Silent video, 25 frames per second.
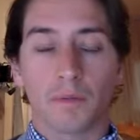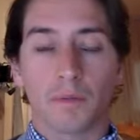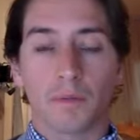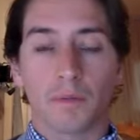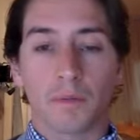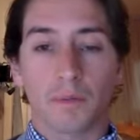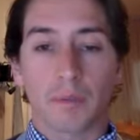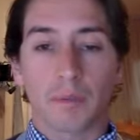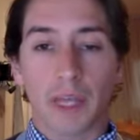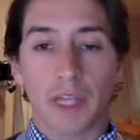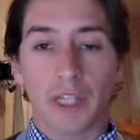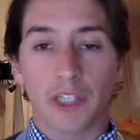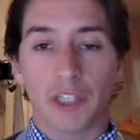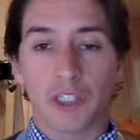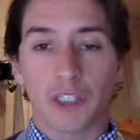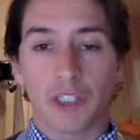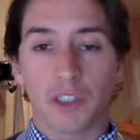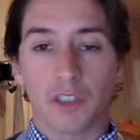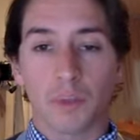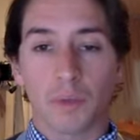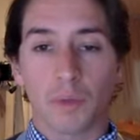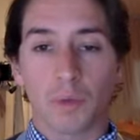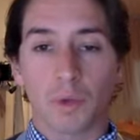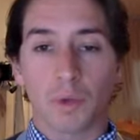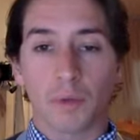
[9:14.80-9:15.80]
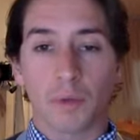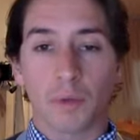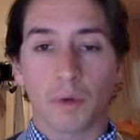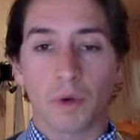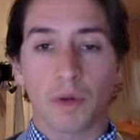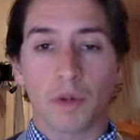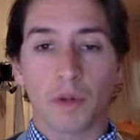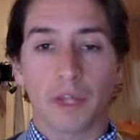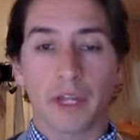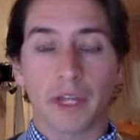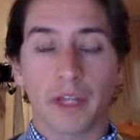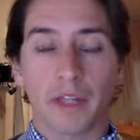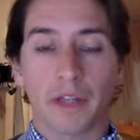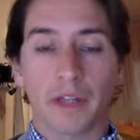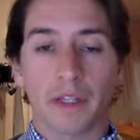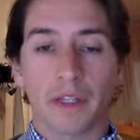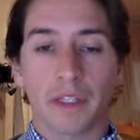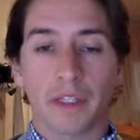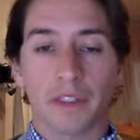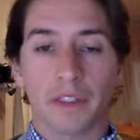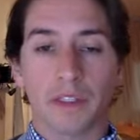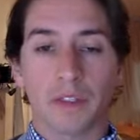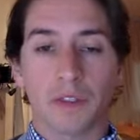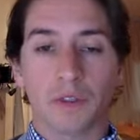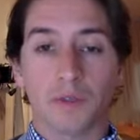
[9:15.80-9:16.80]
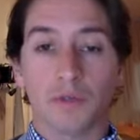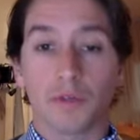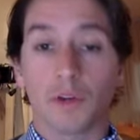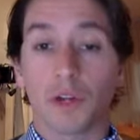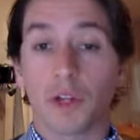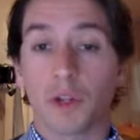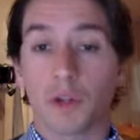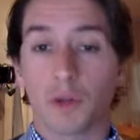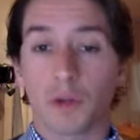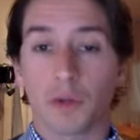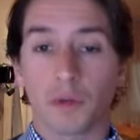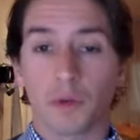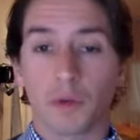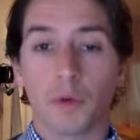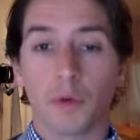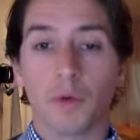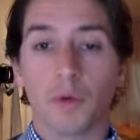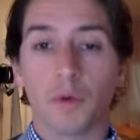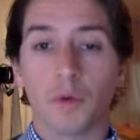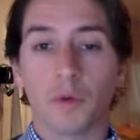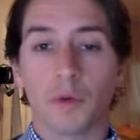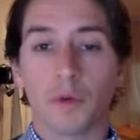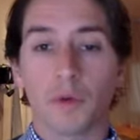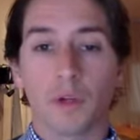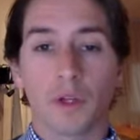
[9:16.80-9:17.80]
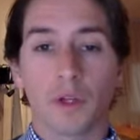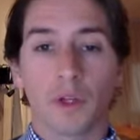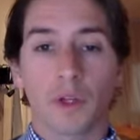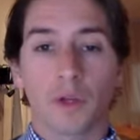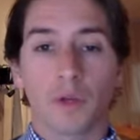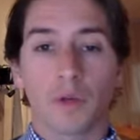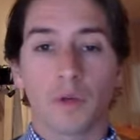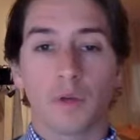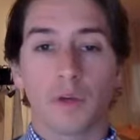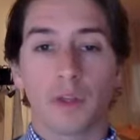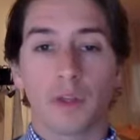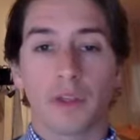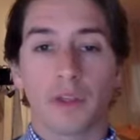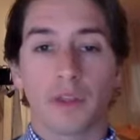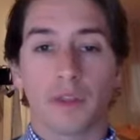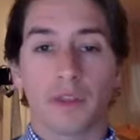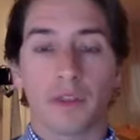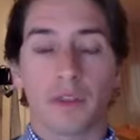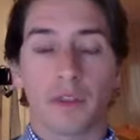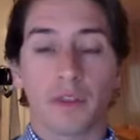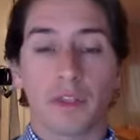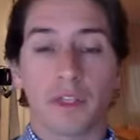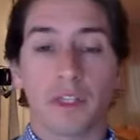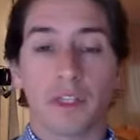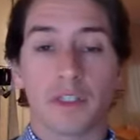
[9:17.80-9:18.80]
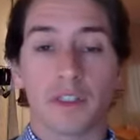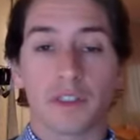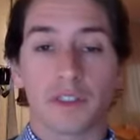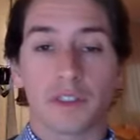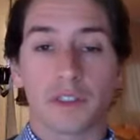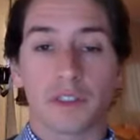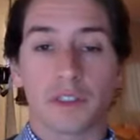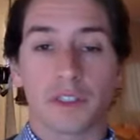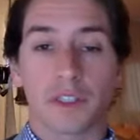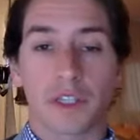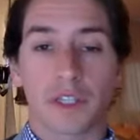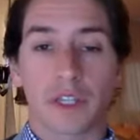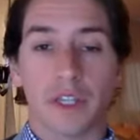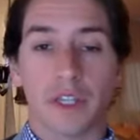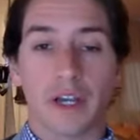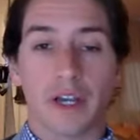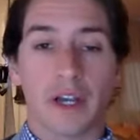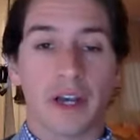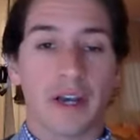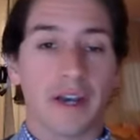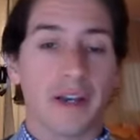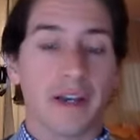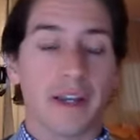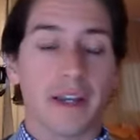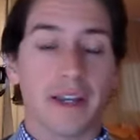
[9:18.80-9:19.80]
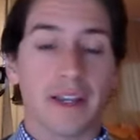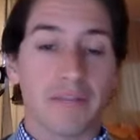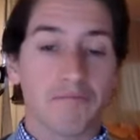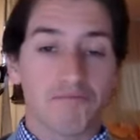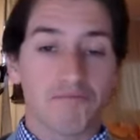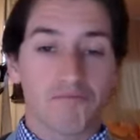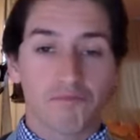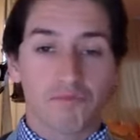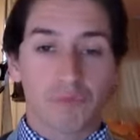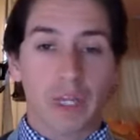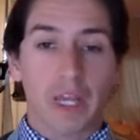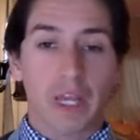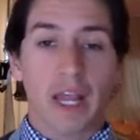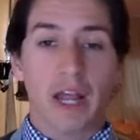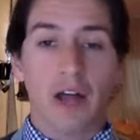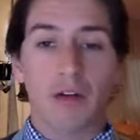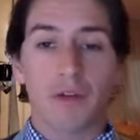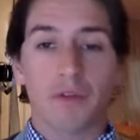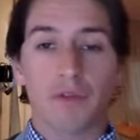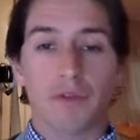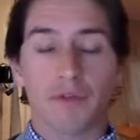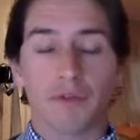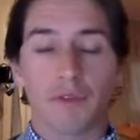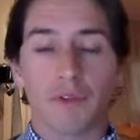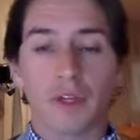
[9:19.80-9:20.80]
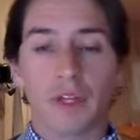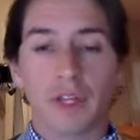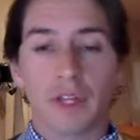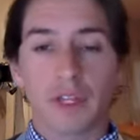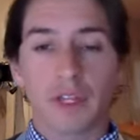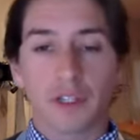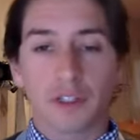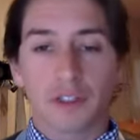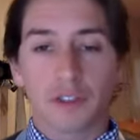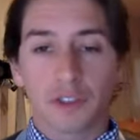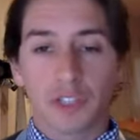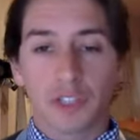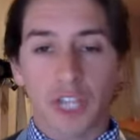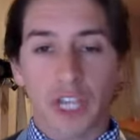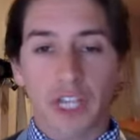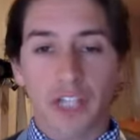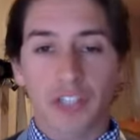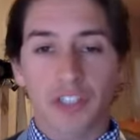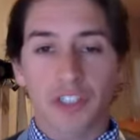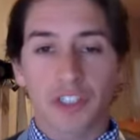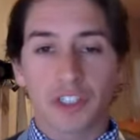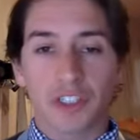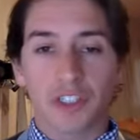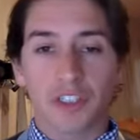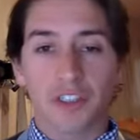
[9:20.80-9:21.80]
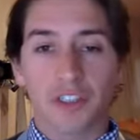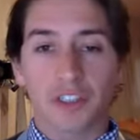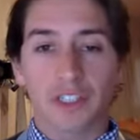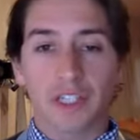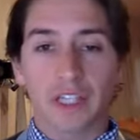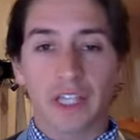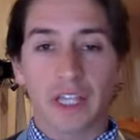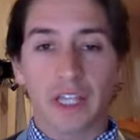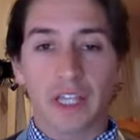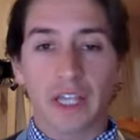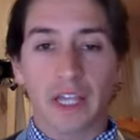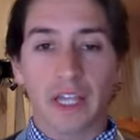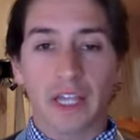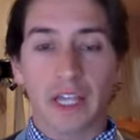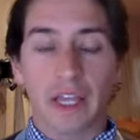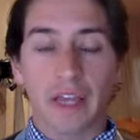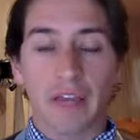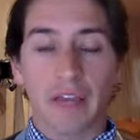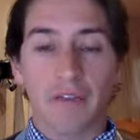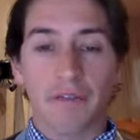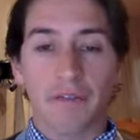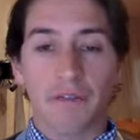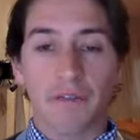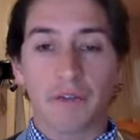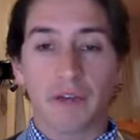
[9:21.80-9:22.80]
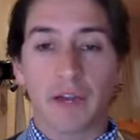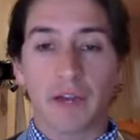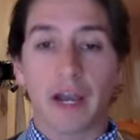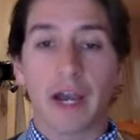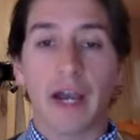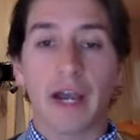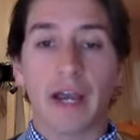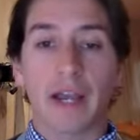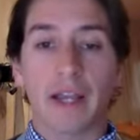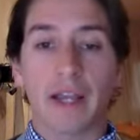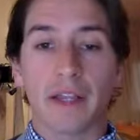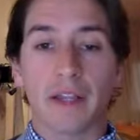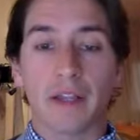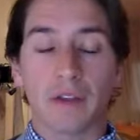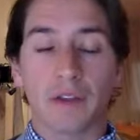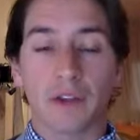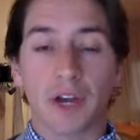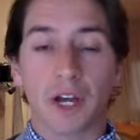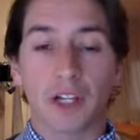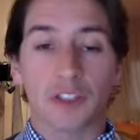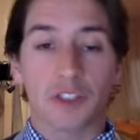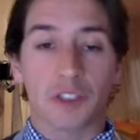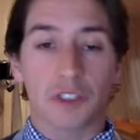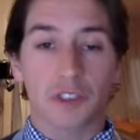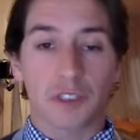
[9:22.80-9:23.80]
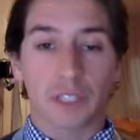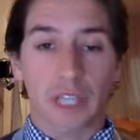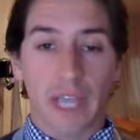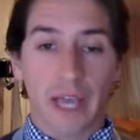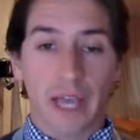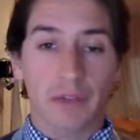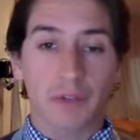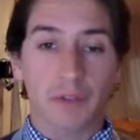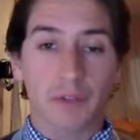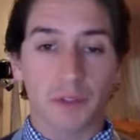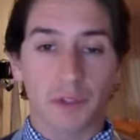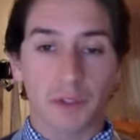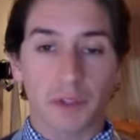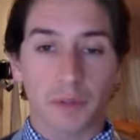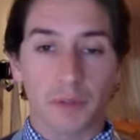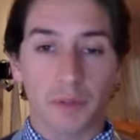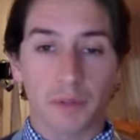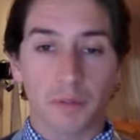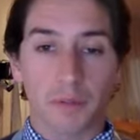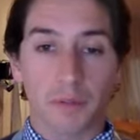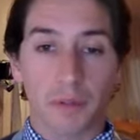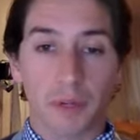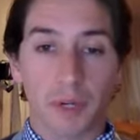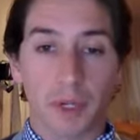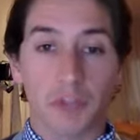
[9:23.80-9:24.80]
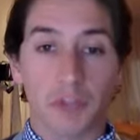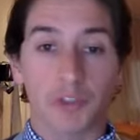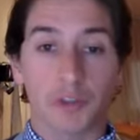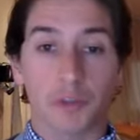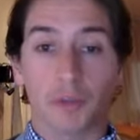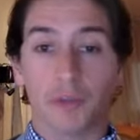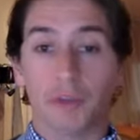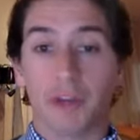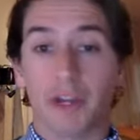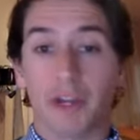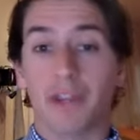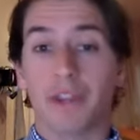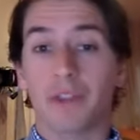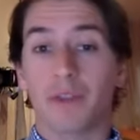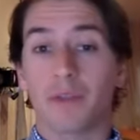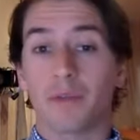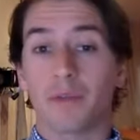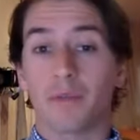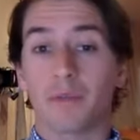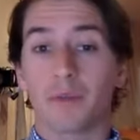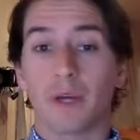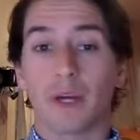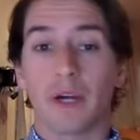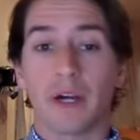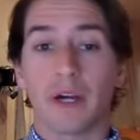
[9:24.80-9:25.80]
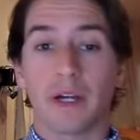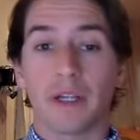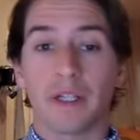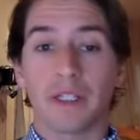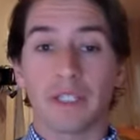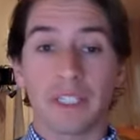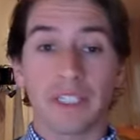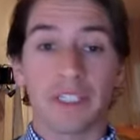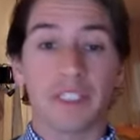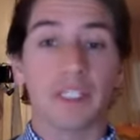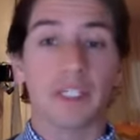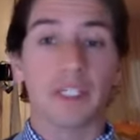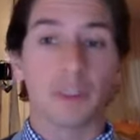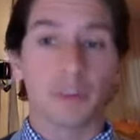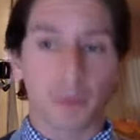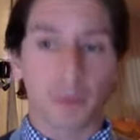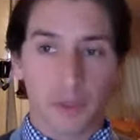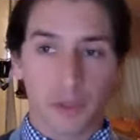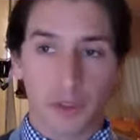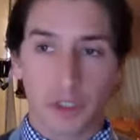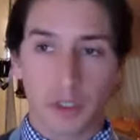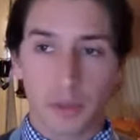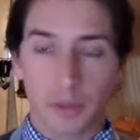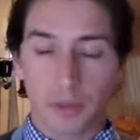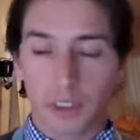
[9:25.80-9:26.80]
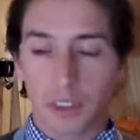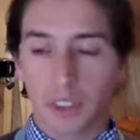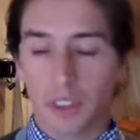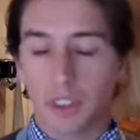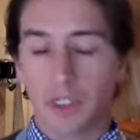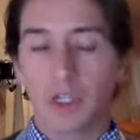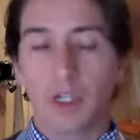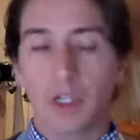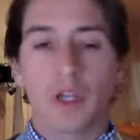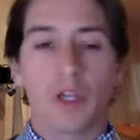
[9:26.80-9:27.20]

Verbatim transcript: patients were more likely to follow through with these uh, health changes if I not just counseled them, but also provided them a detailed prescription